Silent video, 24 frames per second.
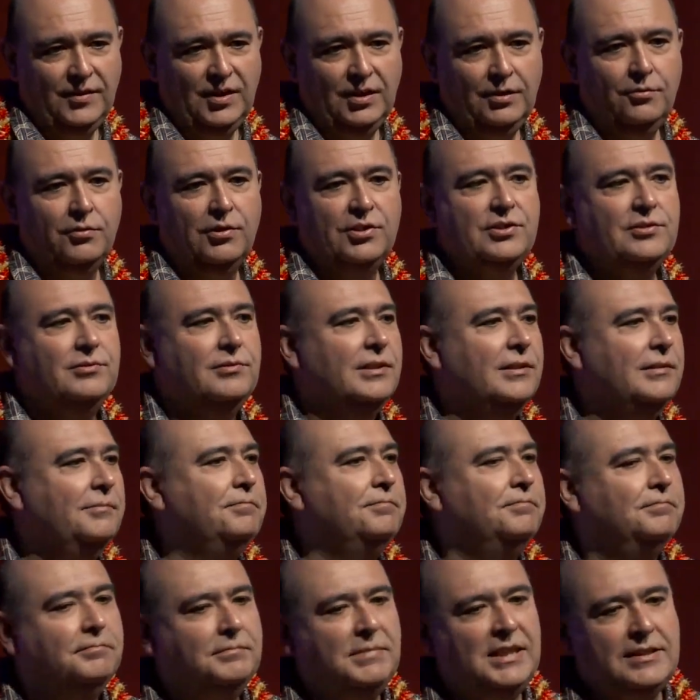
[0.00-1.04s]
Of course,
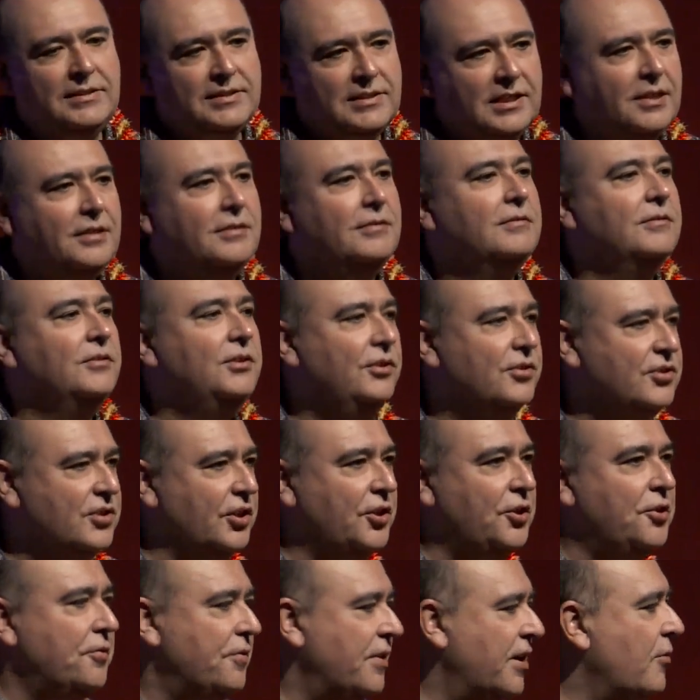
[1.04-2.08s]
it means that your
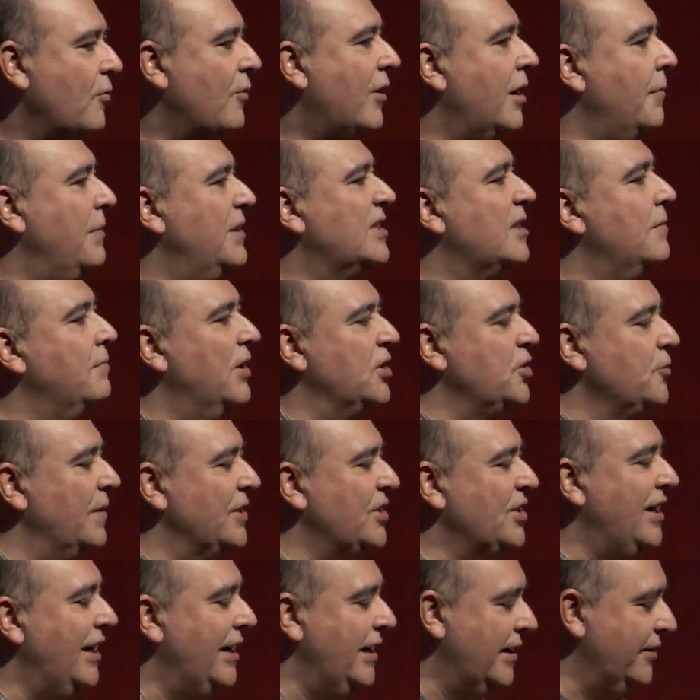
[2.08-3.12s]
security requirements are much,
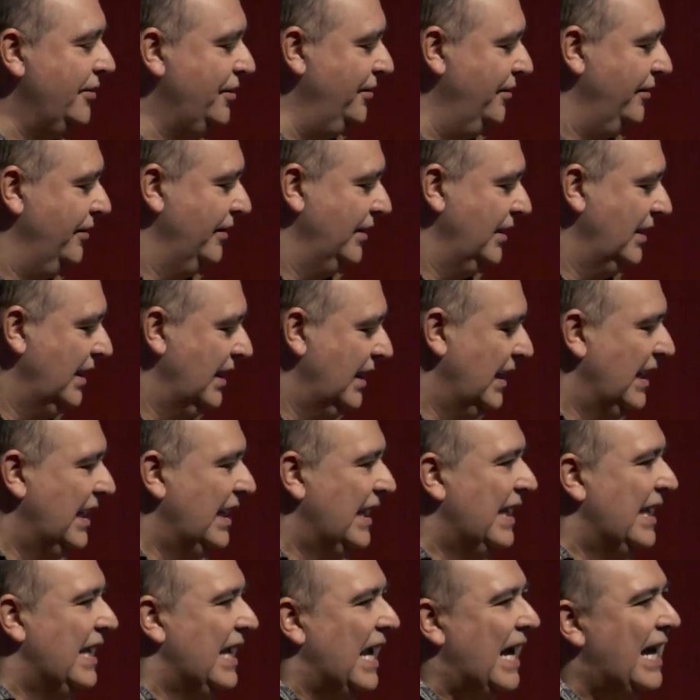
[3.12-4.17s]
much higher too.
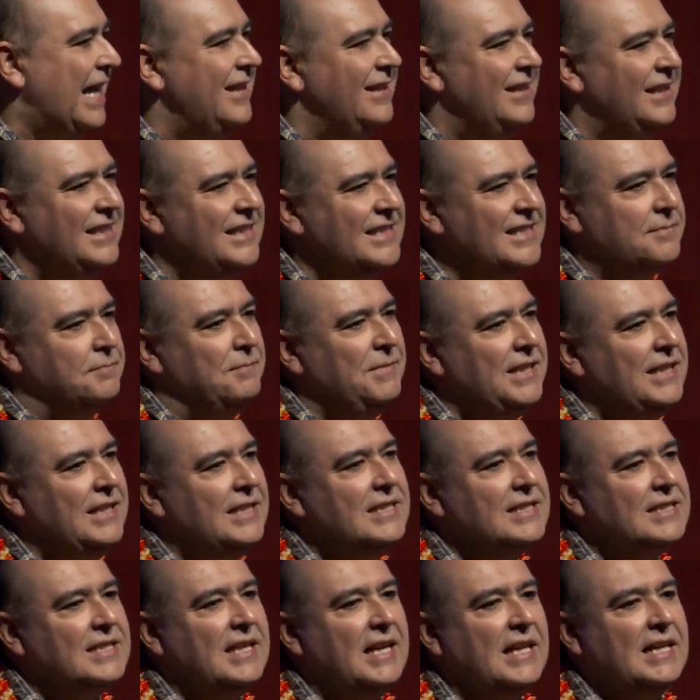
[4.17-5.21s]
And this
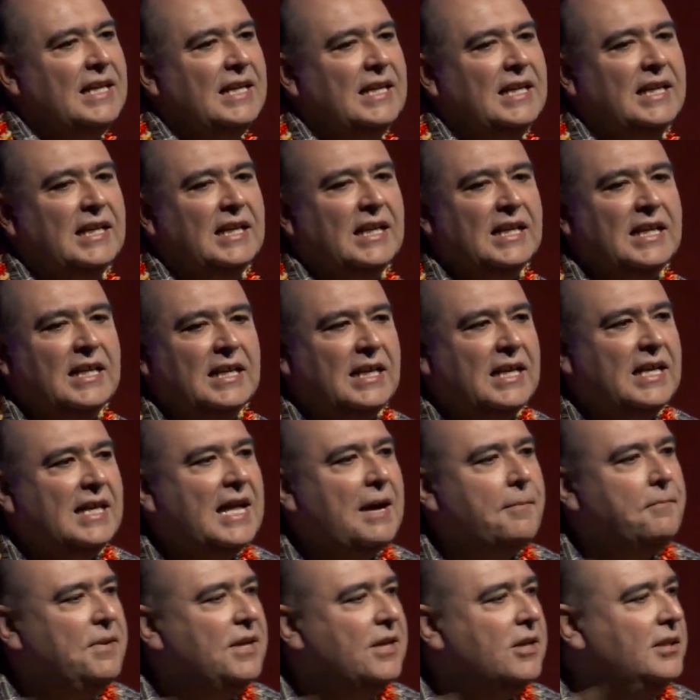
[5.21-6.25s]
means that
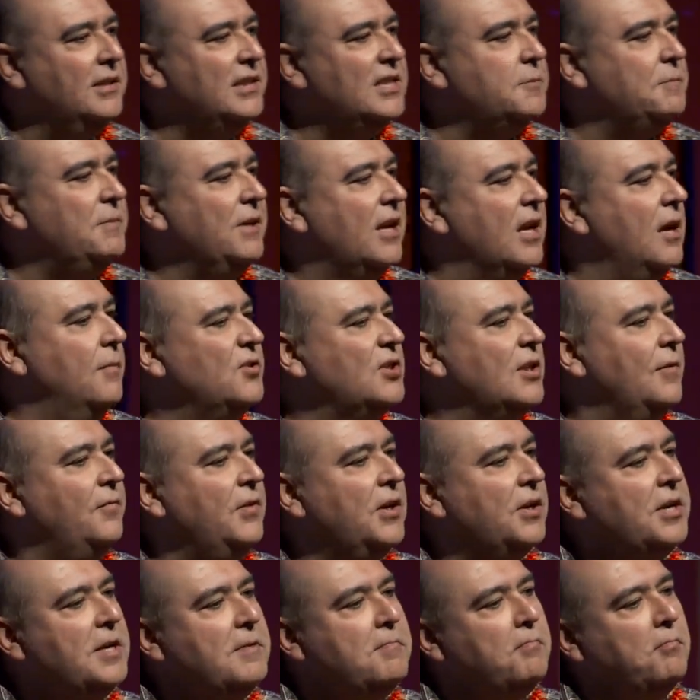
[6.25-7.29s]
this becomes a
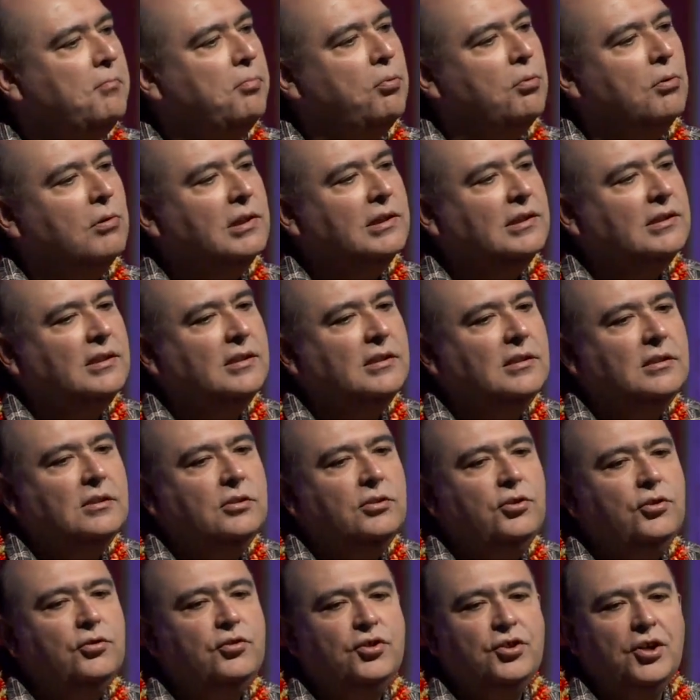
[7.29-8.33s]
very
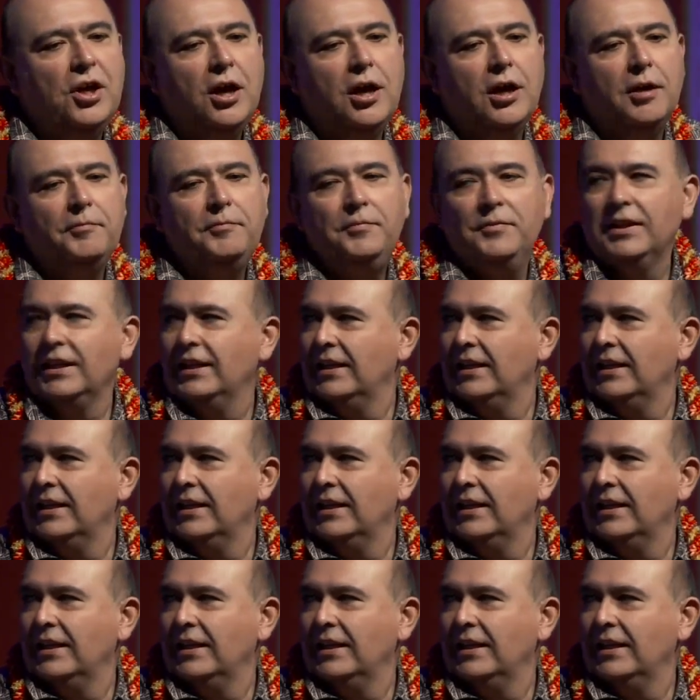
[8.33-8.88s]
important new job.